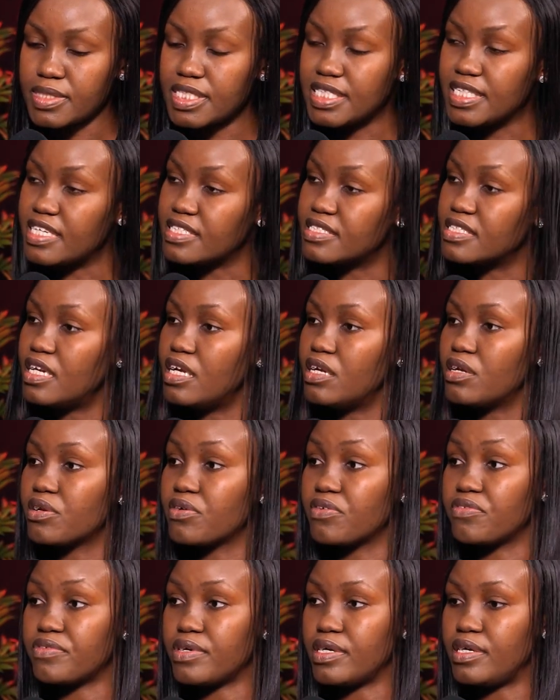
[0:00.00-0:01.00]
there's still a lot
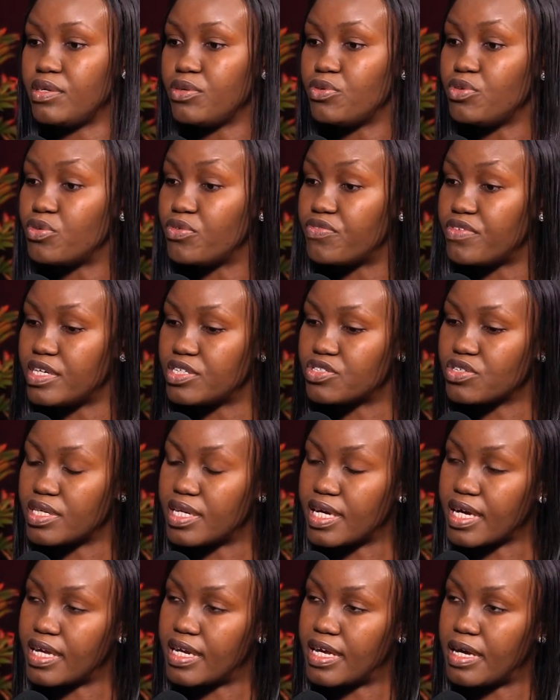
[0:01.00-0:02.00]
of innovation
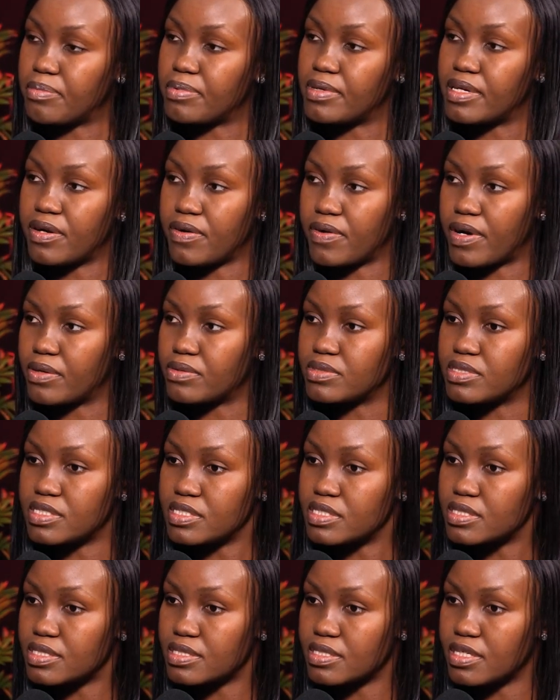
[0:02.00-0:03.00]
that can happen around
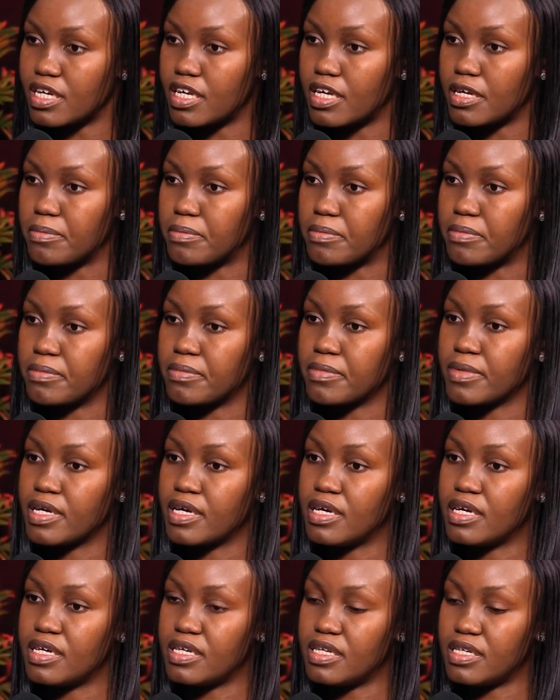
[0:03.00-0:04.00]
it.
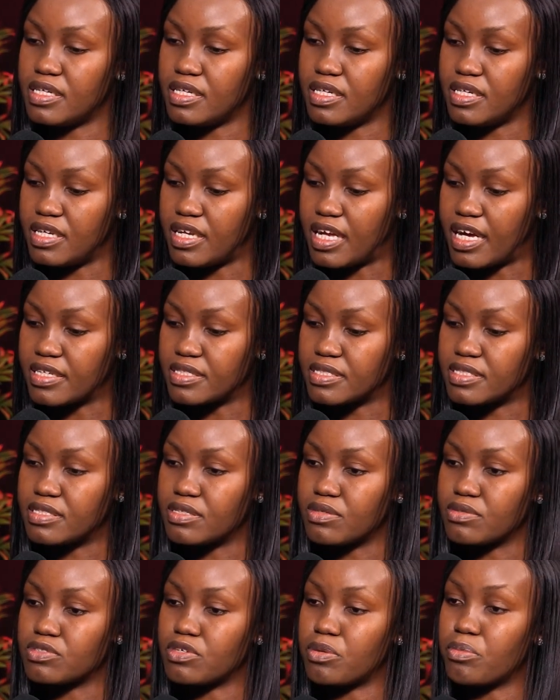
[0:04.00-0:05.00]
There are
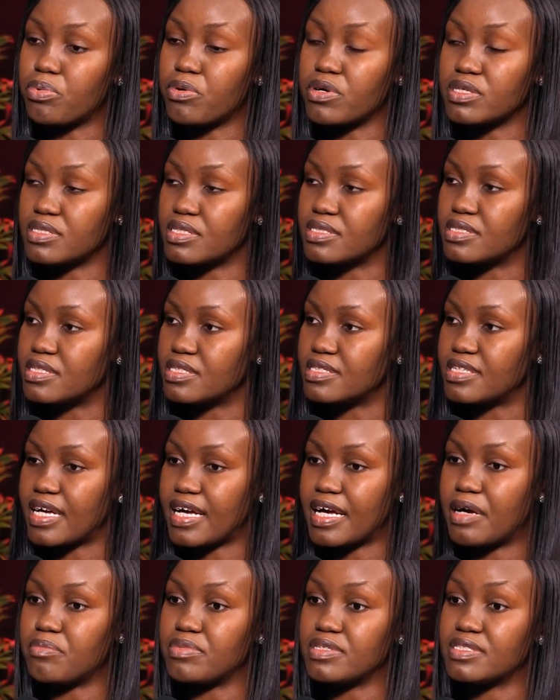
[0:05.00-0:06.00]
still some processes
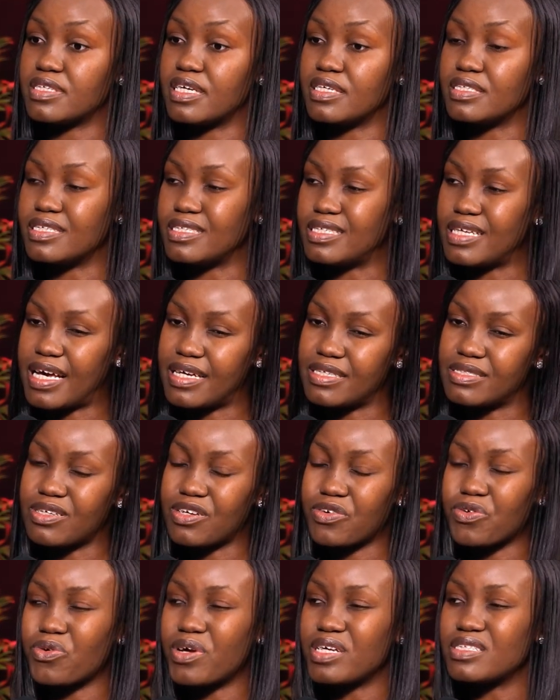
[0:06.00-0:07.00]
that can be standardized to
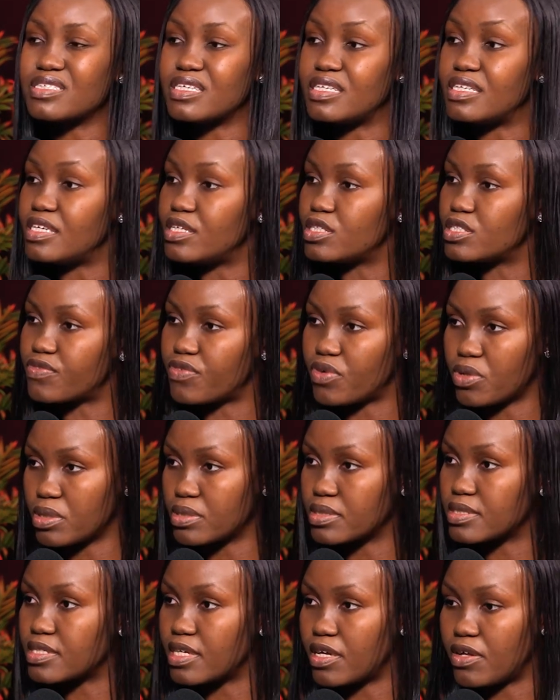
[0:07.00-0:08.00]
create a niche for
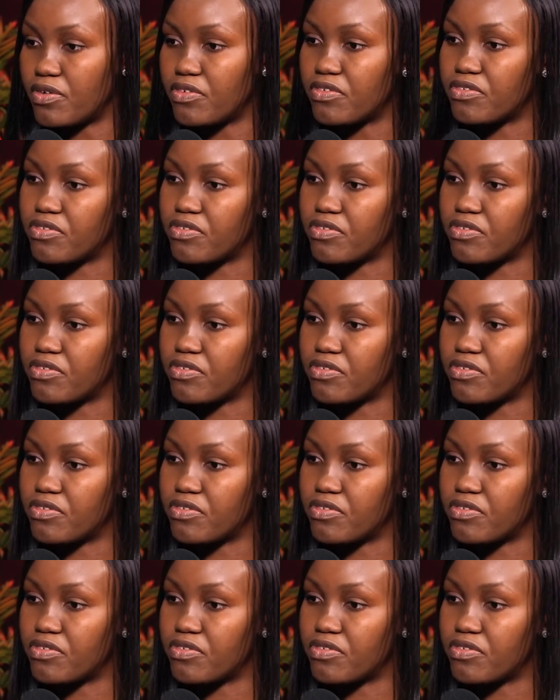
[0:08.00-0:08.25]
yourself.